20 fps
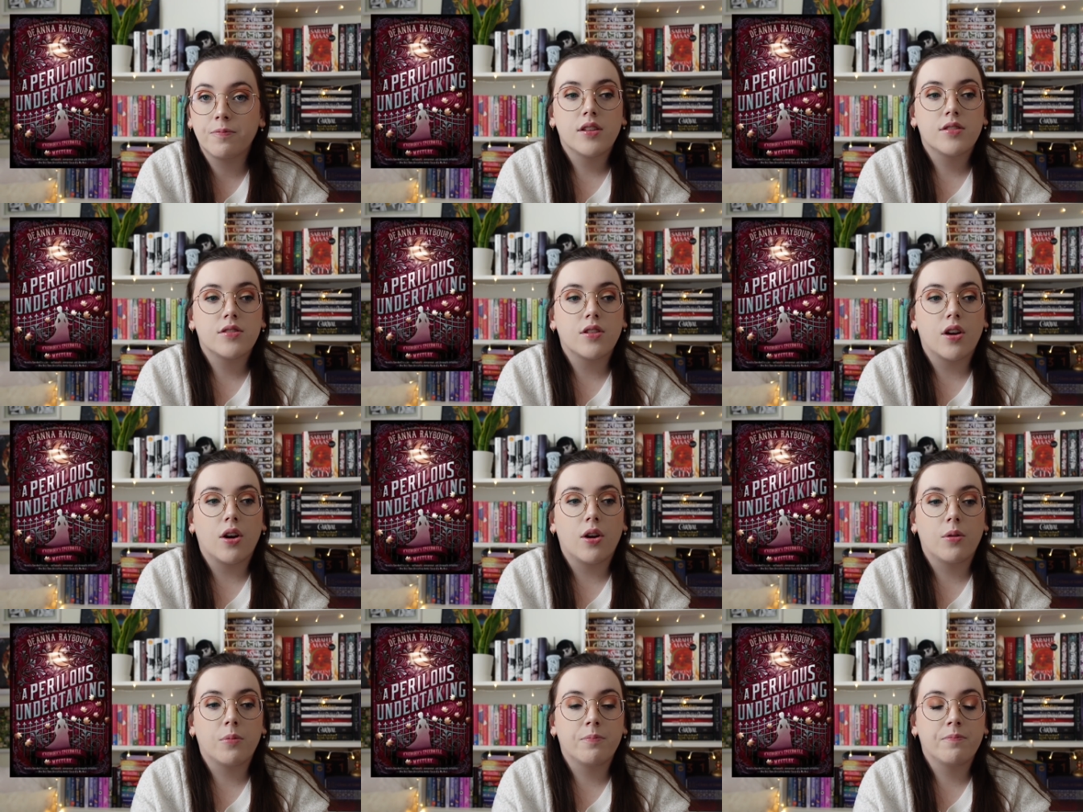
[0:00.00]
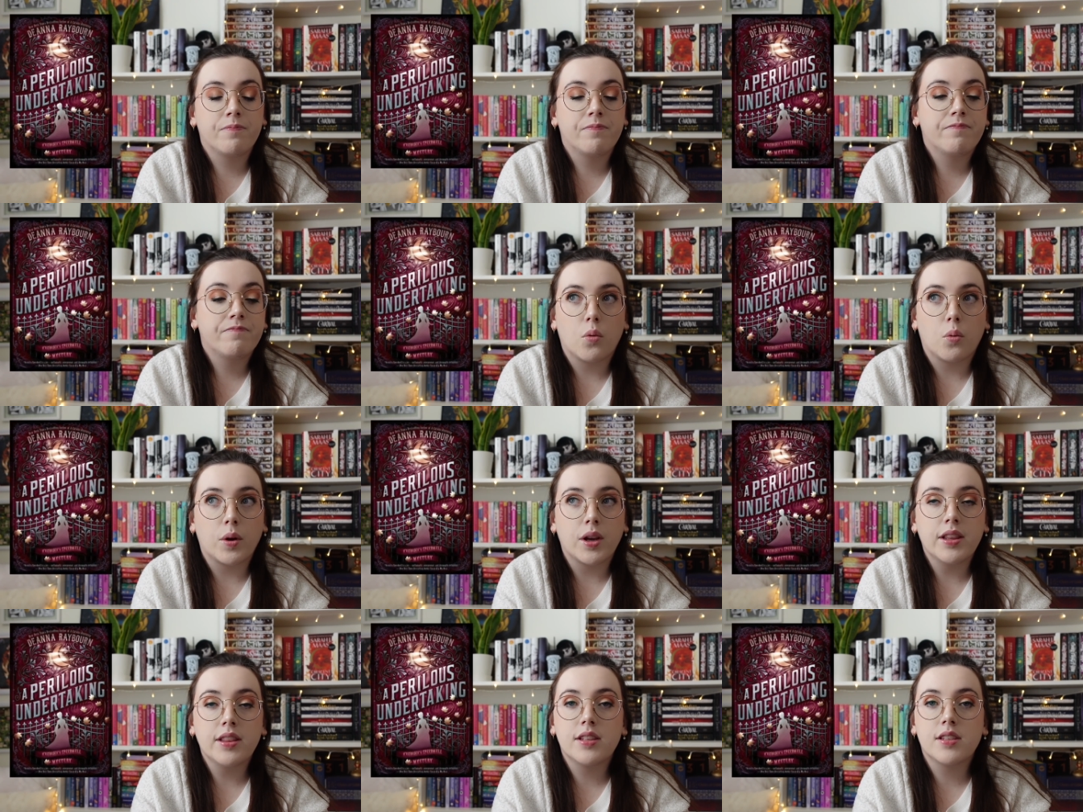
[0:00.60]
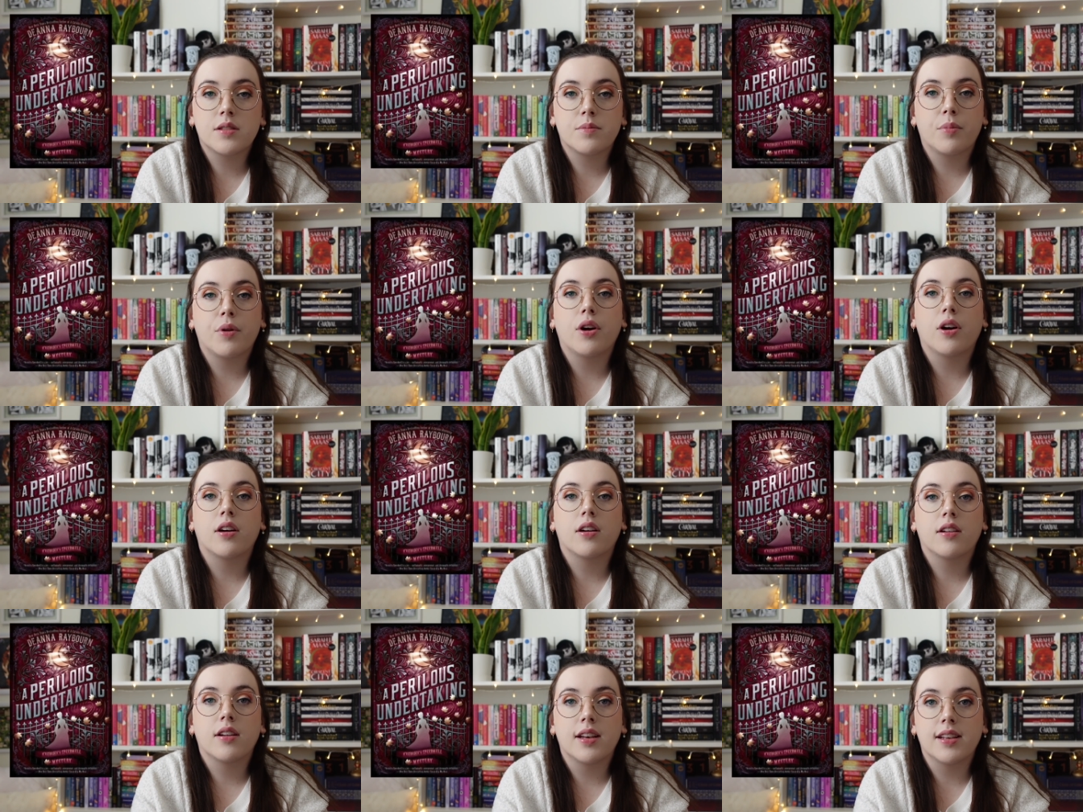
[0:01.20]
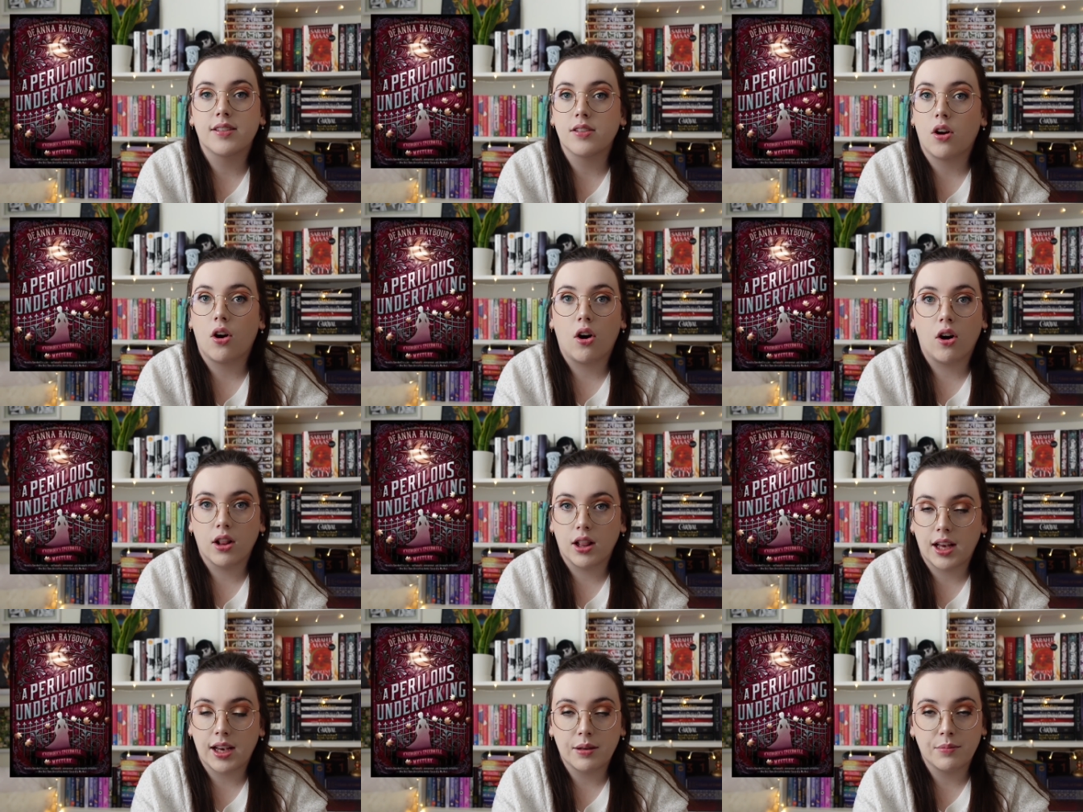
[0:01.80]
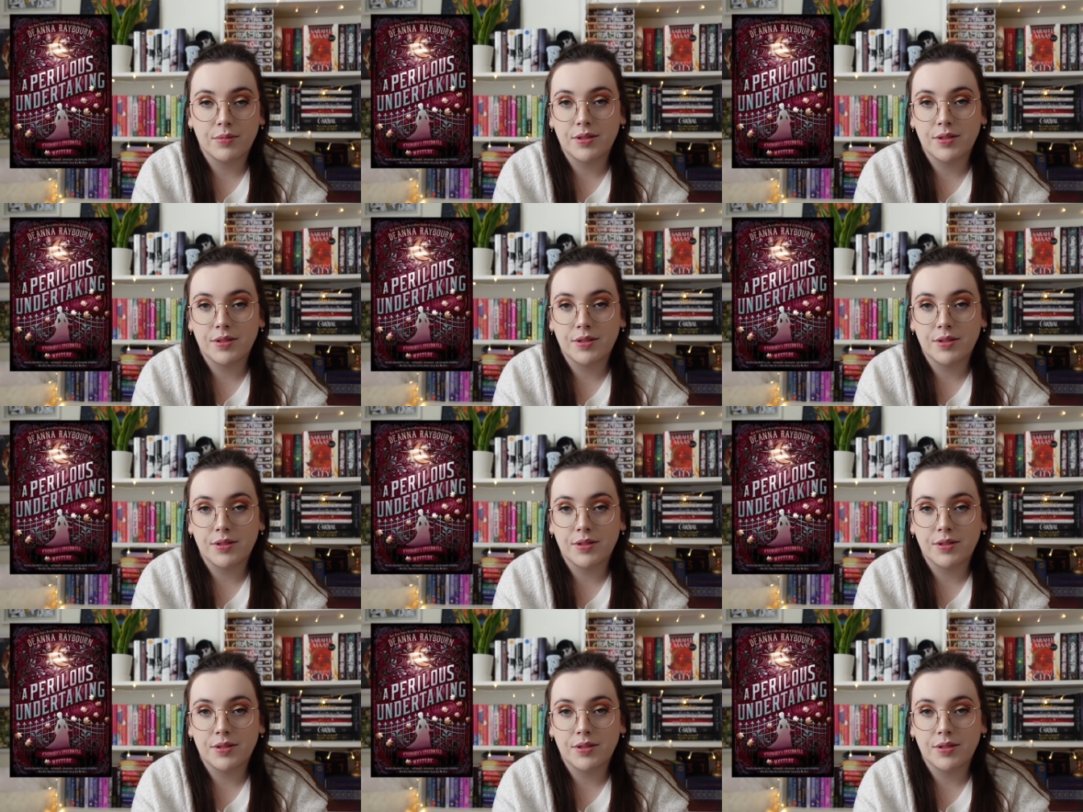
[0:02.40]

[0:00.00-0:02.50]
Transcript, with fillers: So read this book is all I'm